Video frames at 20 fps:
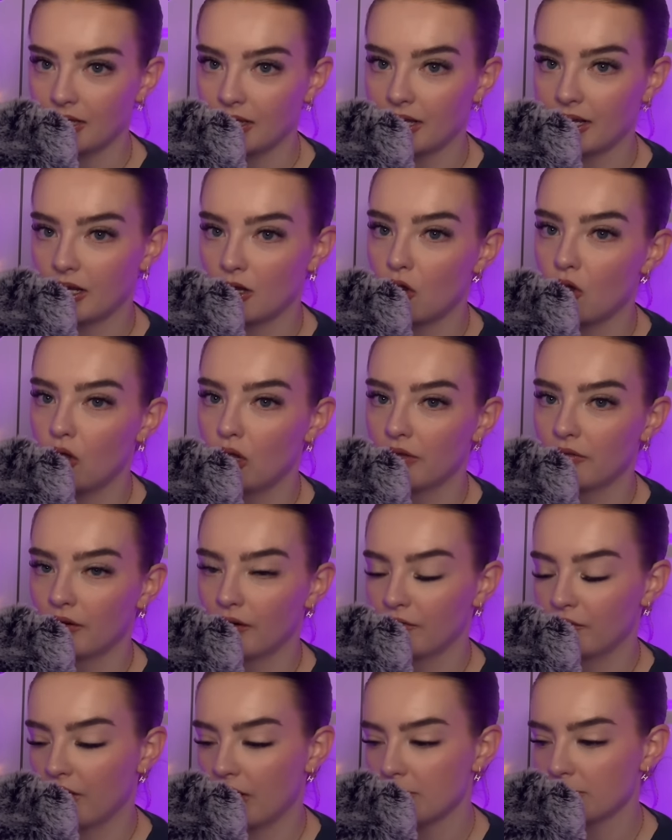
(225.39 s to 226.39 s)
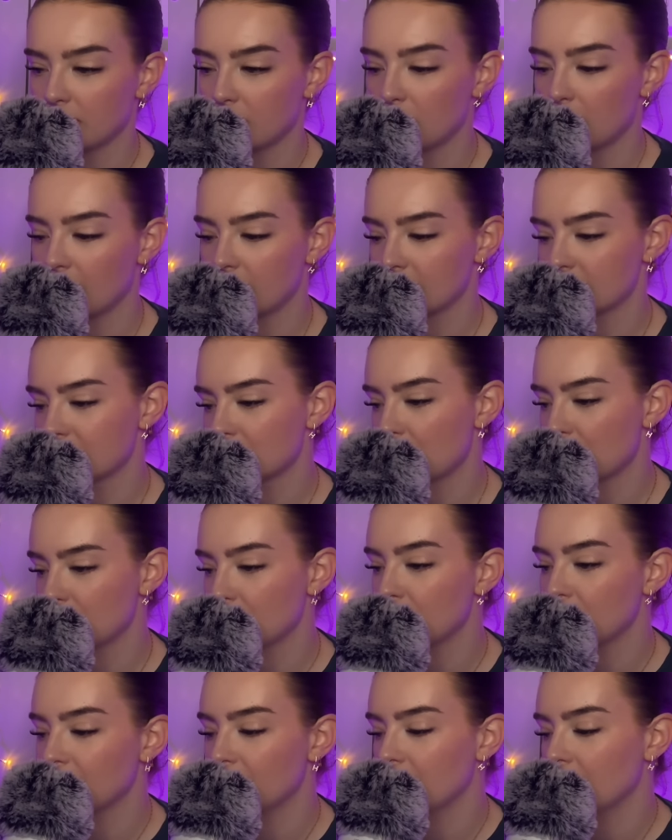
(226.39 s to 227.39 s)
like, and all of our family went and saw the
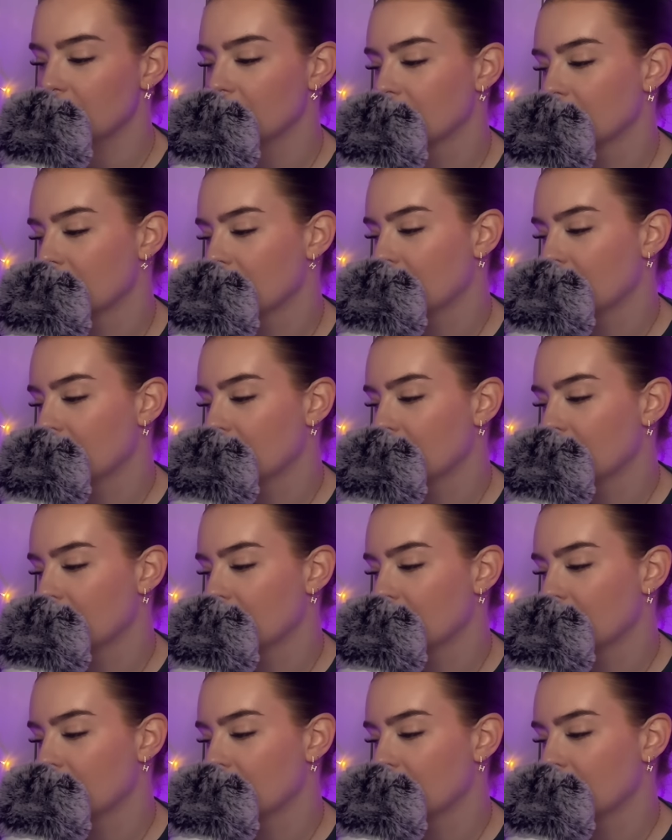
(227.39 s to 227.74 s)
movie